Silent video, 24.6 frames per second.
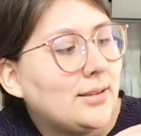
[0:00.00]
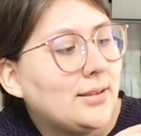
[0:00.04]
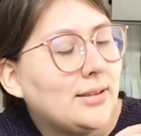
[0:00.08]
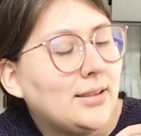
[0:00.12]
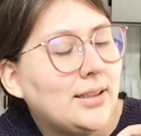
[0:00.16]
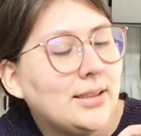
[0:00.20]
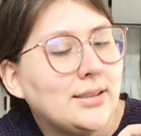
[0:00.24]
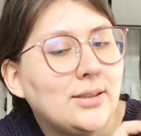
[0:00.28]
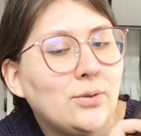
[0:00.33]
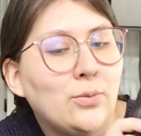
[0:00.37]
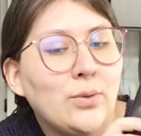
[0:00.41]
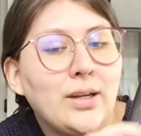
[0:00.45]

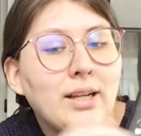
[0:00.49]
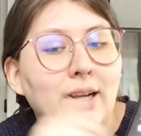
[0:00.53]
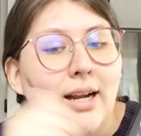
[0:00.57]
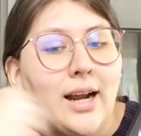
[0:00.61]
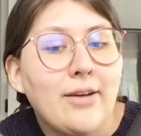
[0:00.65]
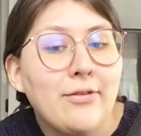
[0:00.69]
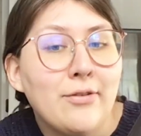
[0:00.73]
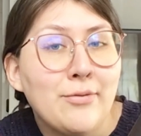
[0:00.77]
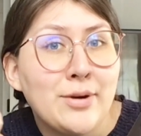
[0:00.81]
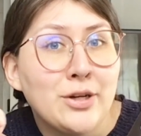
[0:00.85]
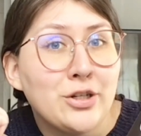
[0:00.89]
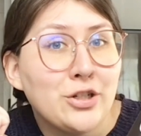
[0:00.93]
Because the one that I
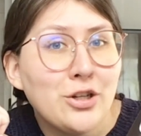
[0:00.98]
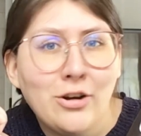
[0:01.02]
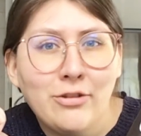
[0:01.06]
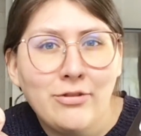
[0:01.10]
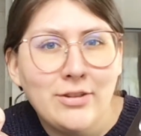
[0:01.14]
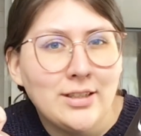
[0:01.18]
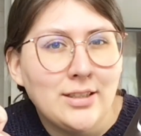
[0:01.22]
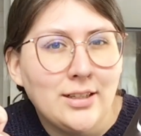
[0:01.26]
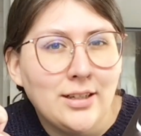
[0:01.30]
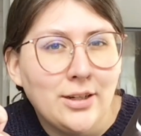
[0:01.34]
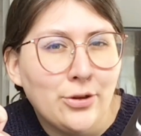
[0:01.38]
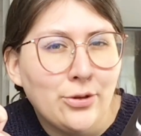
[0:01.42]
have on my shelf
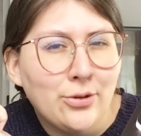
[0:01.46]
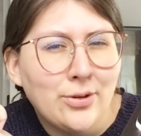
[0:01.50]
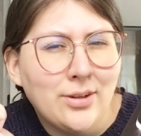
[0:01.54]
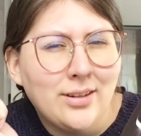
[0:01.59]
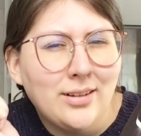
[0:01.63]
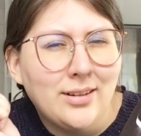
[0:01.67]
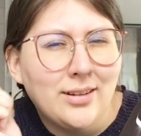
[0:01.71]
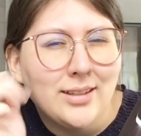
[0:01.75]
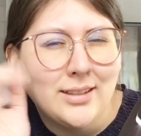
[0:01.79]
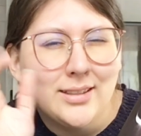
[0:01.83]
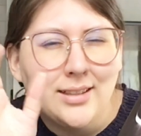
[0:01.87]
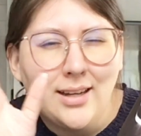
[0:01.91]
isn't a
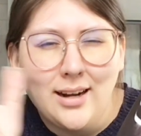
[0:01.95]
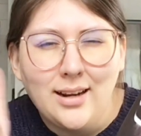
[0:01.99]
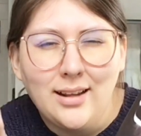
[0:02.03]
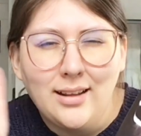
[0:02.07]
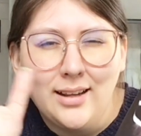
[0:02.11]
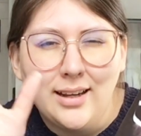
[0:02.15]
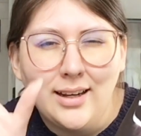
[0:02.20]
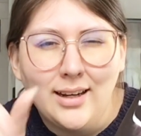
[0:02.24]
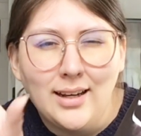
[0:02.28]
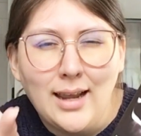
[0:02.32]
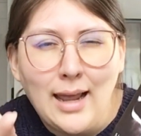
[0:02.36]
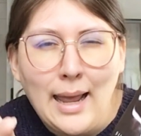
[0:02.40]
thriller. It's kind of
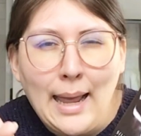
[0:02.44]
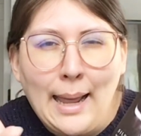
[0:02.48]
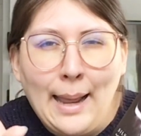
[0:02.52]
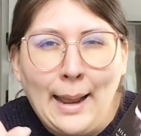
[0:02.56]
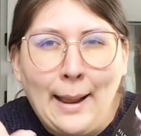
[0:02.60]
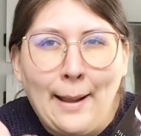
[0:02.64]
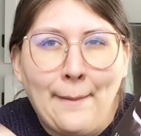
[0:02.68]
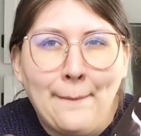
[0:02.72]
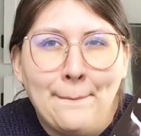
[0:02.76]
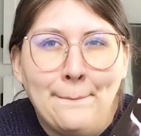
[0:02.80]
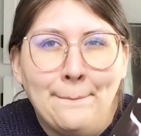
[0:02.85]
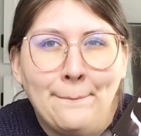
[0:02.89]
like
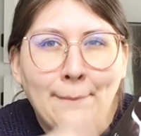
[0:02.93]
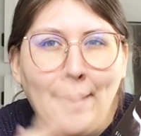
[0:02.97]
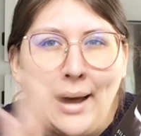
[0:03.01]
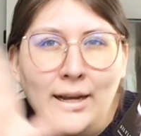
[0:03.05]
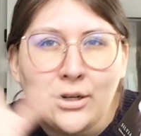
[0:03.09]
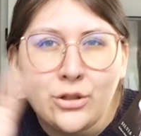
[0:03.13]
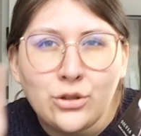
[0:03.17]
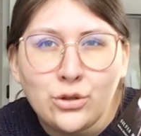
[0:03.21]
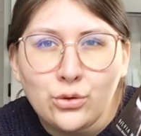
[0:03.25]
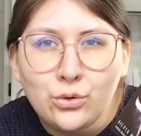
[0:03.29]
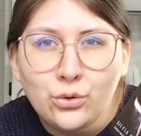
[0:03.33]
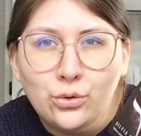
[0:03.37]

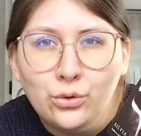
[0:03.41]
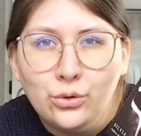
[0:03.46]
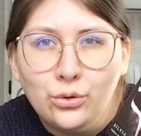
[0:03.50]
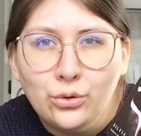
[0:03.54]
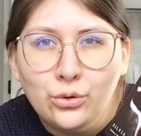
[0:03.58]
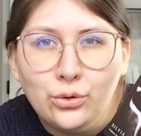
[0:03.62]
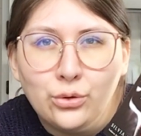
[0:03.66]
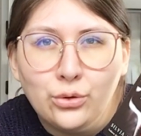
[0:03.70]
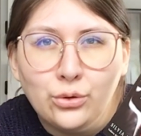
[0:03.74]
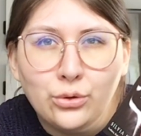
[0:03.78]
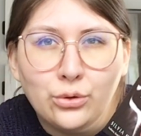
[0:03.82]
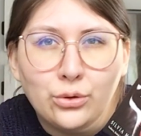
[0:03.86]

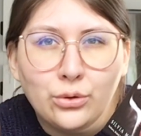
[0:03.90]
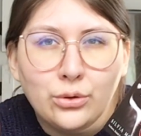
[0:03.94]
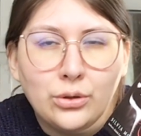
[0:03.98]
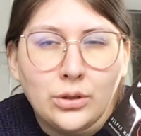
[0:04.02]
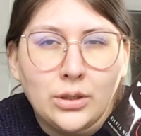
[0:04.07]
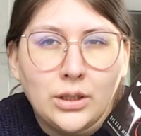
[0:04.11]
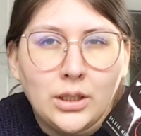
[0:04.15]
magical